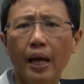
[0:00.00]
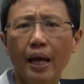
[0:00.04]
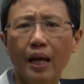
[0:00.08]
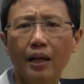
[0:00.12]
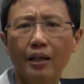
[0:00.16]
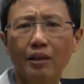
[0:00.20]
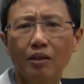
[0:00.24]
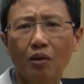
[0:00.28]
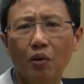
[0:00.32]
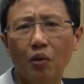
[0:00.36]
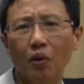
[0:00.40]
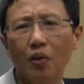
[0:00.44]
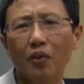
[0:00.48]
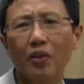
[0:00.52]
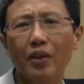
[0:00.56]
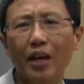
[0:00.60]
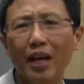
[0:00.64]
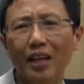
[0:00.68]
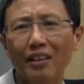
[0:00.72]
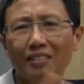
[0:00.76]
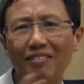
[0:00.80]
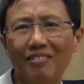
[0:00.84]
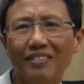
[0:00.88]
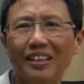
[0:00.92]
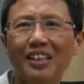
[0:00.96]
And all
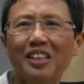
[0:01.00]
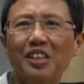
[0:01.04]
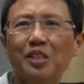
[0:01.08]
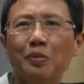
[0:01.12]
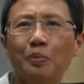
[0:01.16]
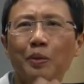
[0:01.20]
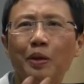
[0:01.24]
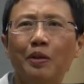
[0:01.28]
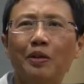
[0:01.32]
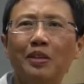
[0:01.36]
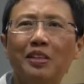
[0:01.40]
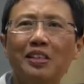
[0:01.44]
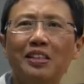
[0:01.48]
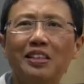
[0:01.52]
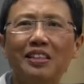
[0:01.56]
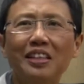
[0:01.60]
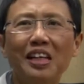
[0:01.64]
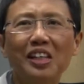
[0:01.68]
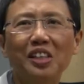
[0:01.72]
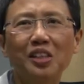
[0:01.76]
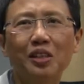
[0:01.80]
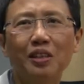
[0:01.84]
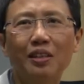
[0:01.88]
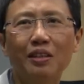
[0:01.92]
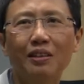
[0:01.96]
that experience
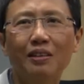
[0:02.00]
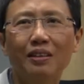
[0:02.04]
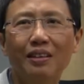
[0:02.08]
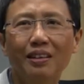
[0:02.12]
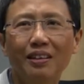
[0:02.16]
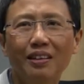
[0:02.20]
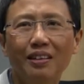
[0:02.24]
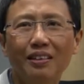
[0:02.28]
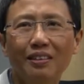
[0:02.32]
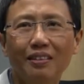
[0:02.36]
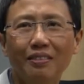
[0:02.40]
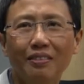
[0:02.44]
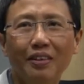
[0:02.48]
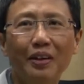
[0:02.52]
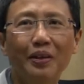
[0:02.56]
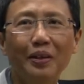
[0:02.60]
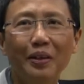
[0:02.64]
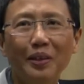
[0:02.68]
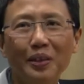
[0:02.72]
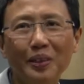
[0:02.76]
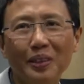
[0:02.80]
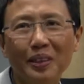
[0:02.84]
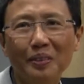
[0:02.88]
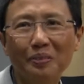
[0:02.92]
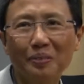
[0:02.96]
is actually
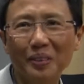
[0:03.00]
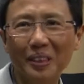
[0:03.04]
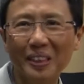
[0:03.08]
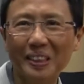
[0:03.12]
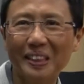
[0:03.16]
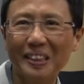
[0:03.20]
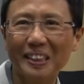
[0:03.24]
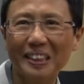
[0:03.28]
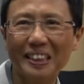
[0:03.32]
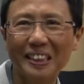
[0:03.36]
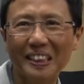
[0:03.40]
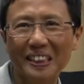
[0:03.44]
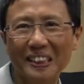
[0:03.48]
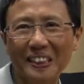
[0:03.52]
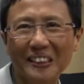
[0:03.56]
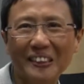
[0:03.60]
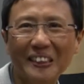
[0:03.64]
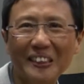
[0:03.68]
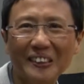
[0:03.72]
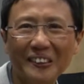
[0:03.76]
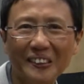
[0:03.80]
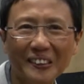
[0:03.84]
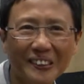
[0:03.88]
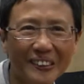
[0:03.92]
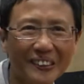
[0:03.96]
very good because you
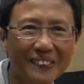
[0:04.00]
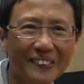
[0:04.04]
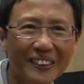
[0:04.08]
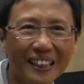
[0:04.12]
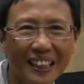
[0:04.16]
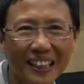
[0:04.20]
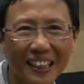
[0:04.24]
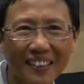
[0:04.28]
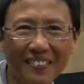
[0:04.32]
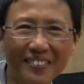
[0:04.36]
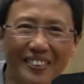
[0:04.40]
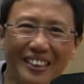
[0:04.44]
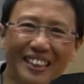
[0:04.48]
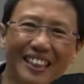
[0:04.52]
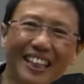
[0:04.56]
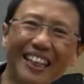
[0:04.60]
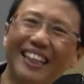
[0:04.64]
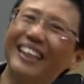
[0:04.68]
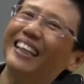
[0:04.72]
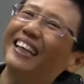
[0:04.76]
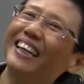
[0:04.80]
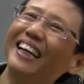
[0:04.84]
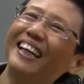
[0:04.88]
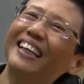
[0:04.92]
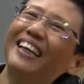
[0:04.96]
get to see what life is
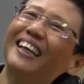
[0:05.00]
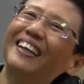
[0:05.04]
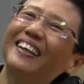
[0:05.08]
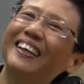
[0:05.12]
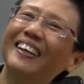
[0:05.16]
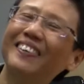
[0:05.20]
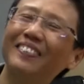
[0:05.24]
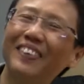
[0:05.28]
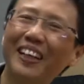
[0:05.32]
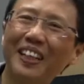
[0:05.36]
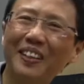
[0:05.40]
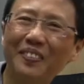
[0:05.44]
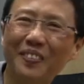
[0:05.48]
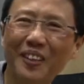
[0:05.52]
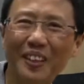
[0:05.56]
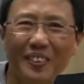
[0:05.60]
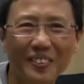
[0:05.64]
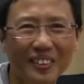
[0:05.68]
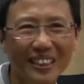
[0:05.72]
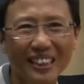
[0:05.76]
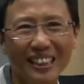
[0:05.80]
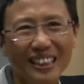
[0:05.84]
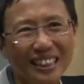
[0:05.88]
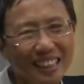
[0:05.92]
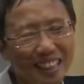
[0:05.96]
like and then you can write
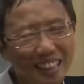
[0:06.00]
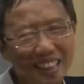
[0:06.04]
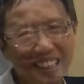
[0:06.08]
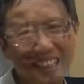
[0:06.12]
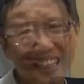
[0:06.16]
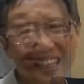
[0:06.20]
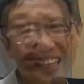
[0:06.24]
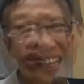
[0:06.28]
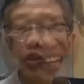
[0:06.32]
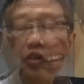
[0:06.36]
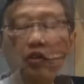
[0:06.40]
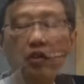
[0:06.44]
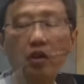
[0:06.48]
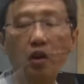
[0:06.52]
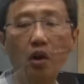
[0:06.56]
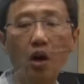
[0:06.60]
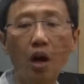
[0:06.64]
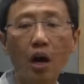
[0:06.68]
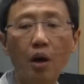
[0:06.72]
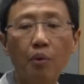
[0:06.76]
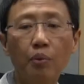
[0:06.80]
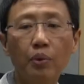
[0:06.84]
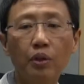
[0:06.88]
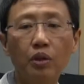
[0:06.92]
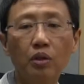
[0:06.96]
about it. So
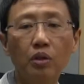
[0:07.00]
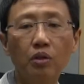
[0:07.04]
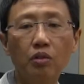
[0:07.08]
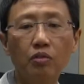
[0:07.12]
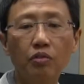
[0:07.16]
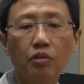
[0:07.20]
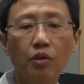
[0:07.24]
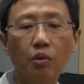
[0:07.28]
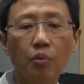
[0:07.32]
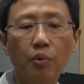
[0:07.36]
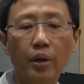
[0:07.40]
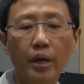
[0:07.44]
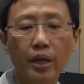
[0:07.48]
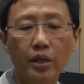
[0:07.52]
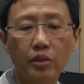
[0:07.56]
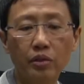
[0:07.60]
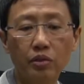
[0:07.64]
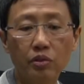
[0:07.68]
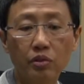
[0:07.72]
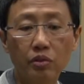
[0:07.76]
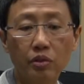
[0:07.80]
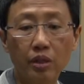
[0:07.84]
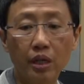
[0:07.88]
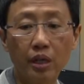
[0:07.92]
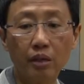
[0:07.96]
I would look for ways
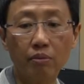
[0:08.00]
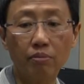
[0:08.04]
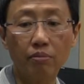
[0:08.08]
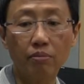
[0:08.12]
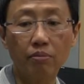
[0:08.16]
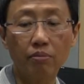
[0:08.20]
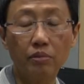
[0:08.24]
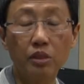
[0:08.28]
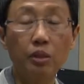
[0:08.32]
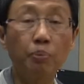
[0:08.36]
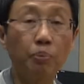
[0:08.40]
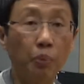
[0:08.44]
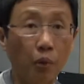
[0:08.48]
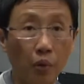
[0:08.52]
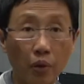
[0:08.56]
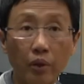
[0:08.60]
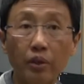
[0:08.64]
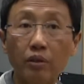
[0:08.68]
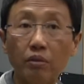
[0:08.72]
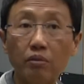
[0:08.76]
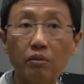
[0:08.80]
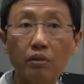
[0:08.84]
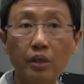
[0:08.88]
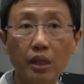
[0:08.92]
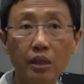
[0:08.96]
to get
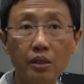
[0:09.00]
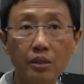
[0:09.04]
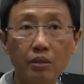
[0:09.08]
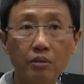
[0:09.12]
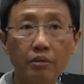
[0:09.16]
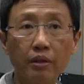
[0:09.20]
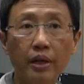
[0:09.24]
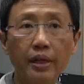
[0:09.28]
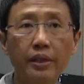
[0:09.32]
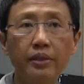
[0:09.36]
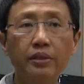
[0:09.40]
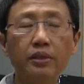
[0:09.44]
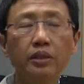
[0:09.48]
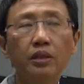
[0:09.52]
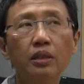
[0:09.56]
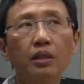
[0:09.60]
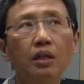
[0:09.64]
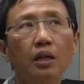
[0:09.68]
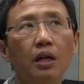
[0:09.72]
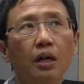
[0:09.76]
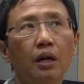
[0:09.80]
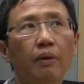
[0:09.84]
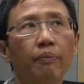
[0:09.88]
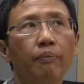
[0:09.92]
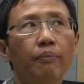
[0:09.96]
support as a
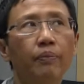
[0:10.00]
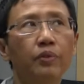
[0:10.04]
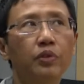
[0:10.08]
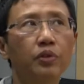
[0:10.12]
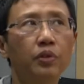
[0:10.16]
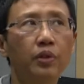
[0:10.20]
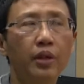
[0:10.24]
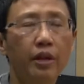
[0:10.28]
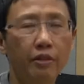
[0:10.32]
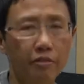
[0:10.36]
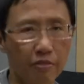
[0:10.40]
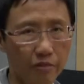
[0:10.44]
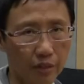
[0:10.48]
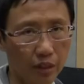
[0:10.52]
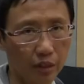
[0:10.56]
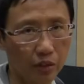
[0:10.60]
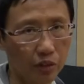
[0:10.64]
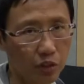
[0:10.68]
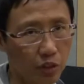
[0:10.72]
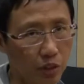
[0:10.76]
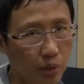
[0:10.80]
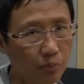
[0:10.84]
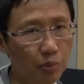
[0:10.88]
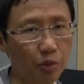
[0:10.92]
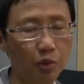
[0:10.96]
writer. So there are
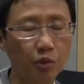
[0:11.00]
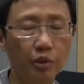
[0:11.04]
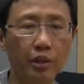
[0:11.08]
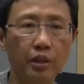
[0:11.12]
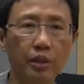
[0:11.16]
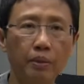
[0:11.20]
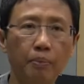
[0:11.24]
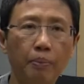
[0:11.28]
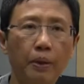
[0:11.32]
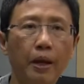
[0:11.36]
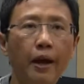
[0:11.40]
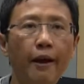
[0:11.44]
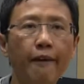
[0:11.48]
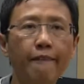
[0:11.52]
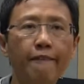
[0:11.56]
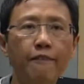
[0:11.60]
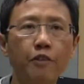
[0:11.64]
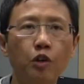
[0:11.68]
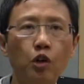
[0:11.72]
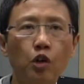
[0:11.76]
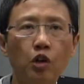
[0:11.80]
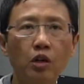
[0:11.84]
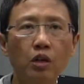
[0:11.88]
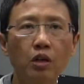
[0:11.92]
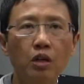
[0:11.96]
fellowships you can apply
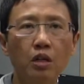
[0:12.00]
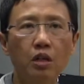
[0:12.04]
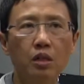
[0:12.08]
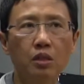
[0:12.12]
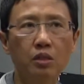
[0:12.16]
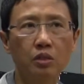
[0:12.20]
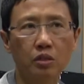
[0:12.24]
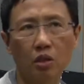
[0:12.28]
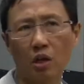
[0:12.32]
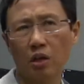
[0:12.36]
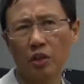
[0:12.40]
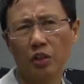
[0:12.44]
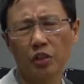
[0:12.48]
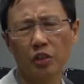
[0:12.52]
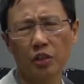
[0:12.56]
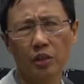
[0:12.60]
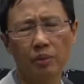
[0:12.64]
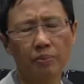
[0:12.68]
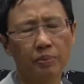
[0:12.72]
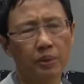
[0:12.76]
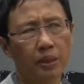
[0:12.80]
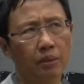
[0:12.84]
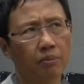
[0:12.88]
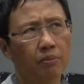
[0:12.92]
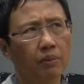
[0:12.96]
for,
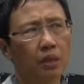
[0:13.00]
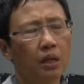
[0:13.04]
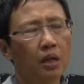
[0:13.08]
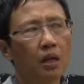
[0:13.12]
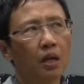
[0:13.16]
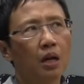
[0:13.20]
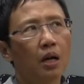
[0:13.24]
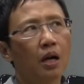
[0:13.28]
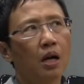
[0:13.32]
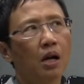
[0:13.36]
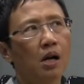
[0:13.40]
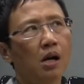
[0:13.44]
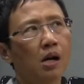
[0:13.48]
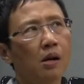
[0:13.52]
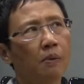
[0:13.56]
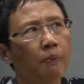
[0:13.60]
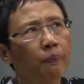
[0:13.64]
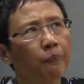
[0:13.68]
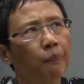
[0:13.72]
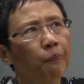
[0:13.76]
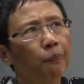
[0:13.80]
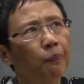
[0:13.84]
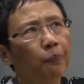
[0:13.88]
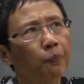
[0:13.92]
scholarships, and